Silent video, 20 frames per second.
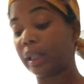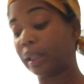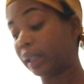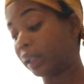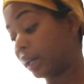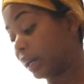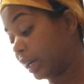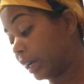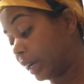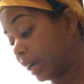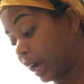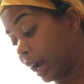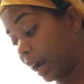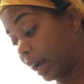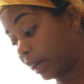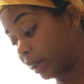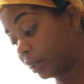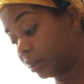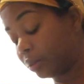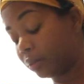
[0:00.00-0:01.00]
the
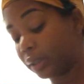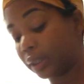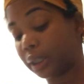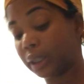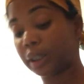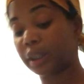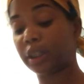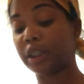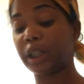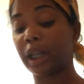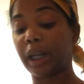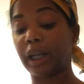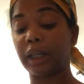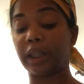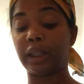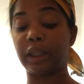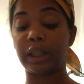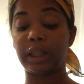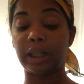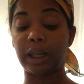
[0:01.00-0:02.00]
guy who was
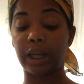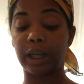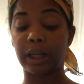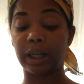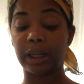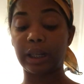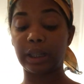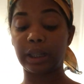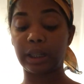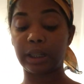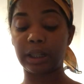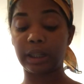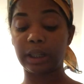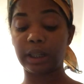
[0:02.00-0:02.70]
checking the tickets